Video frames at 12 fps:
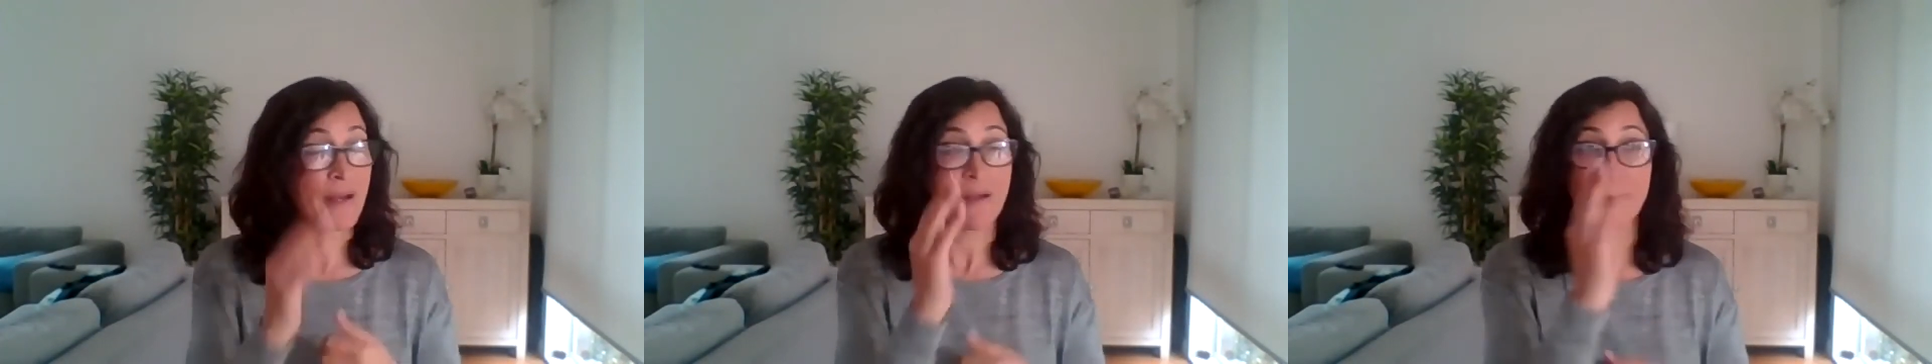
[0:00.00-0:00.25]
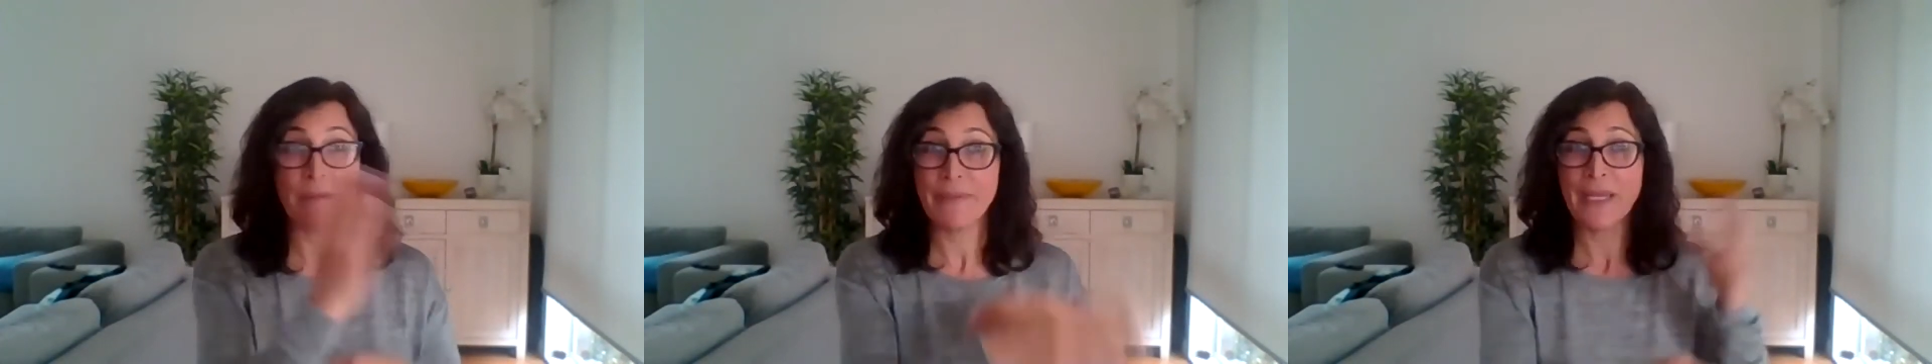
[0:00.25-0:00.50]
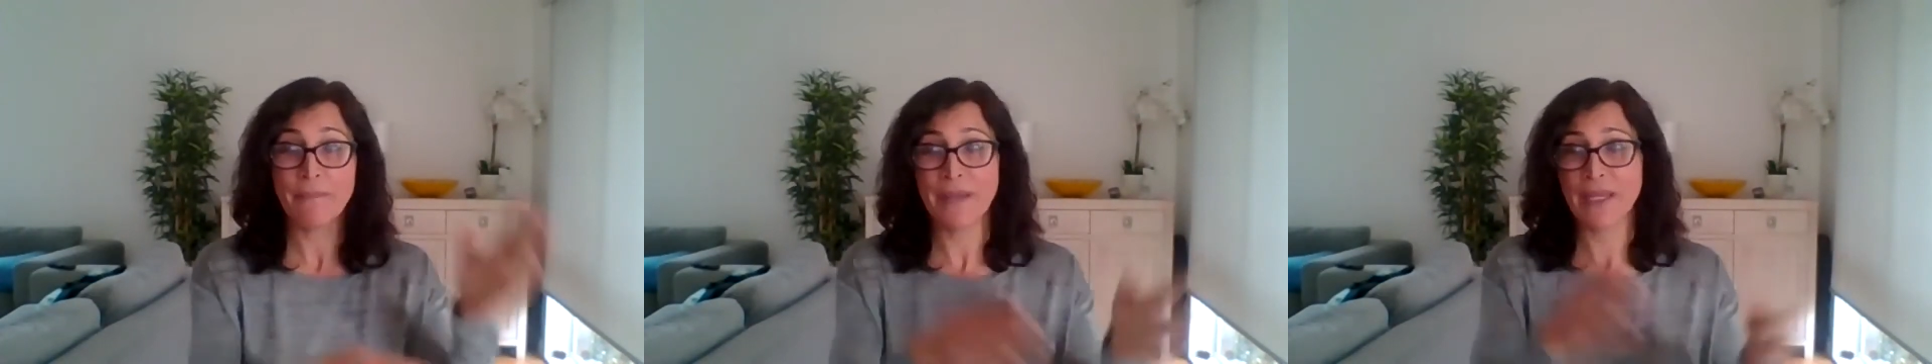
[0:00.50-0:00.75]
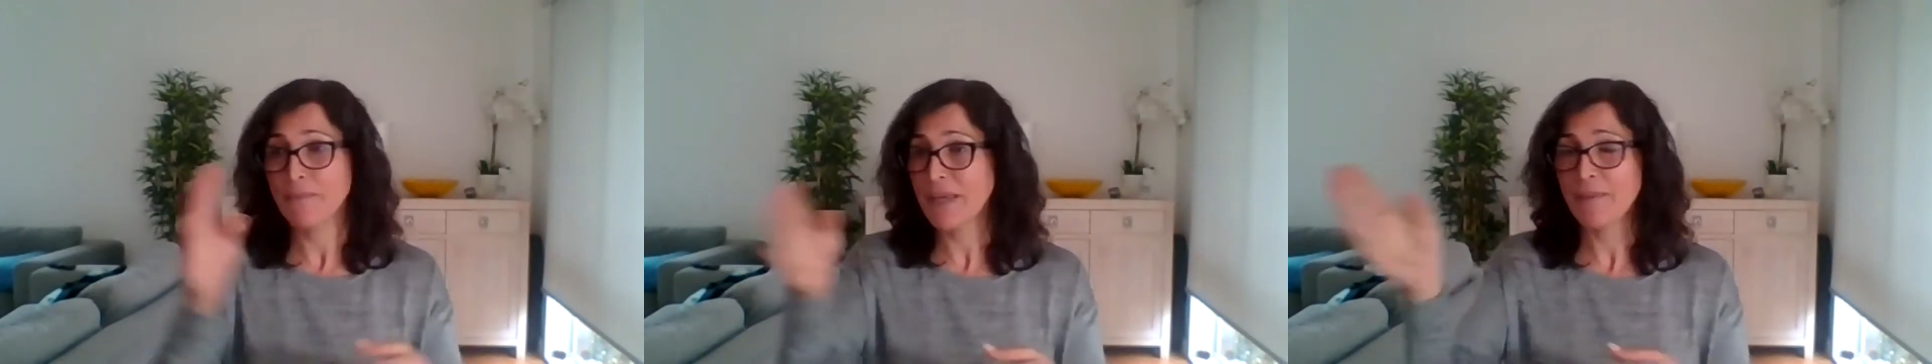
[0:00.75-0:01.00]
I went bang,
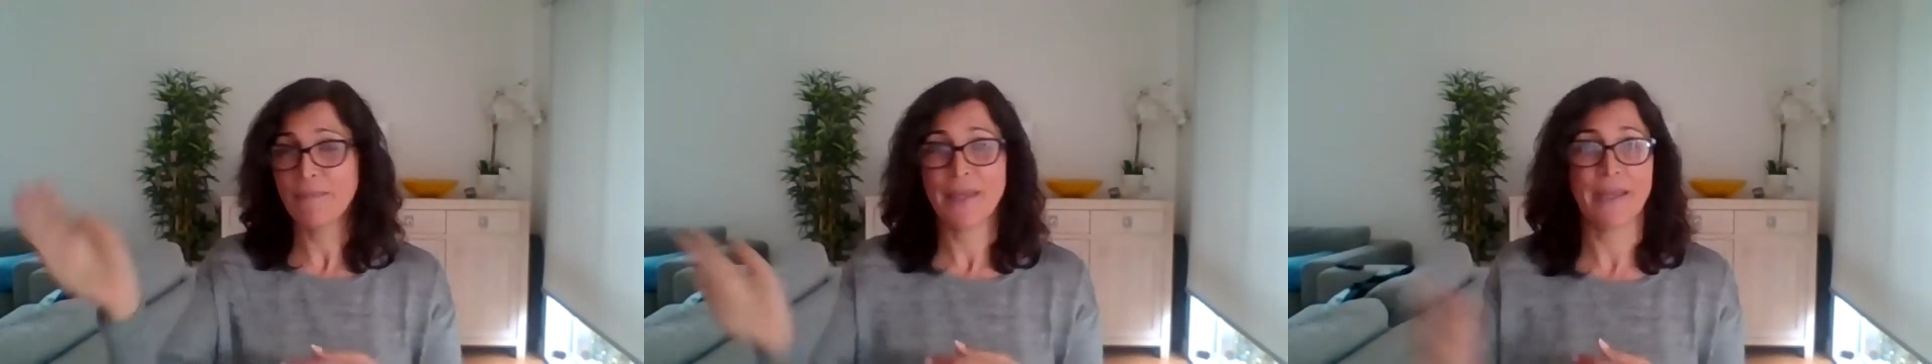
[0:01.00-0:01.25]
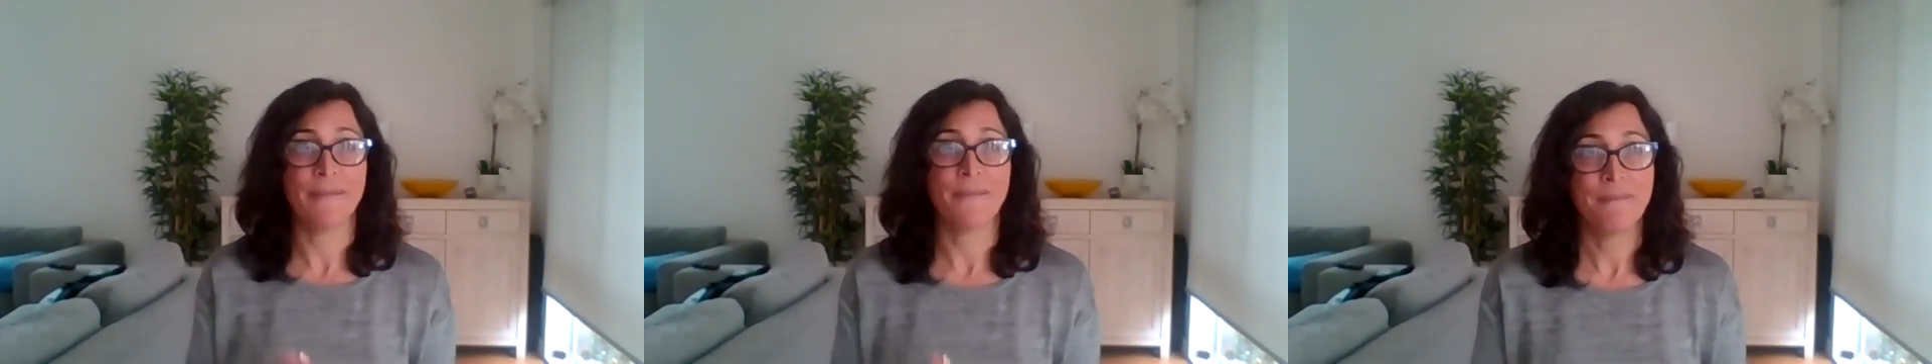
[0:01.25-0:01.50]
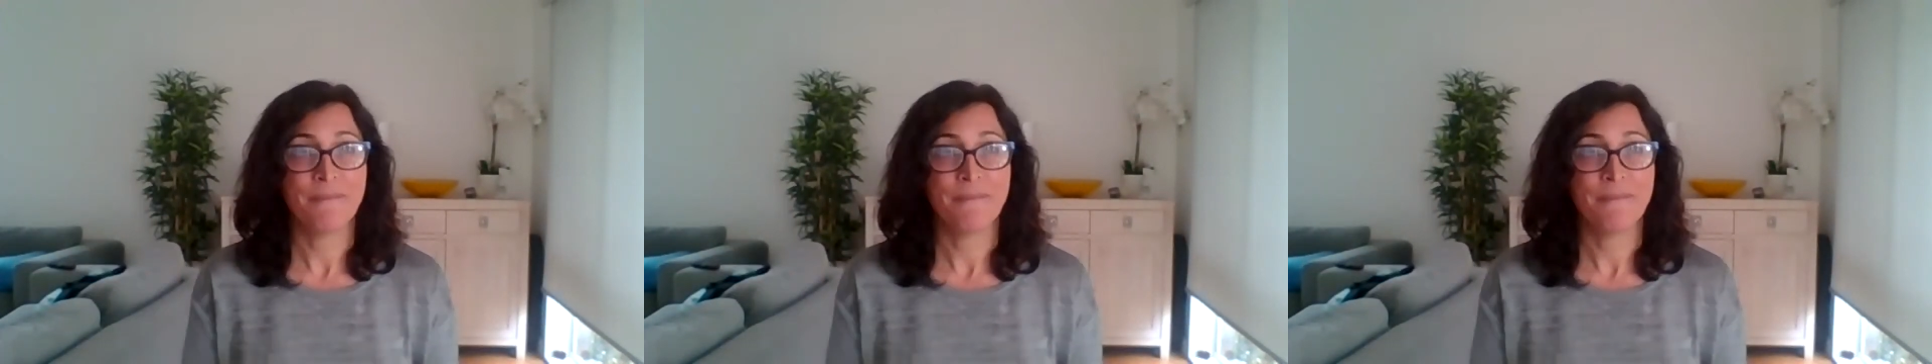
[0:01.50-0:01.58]
bang, bang, bang.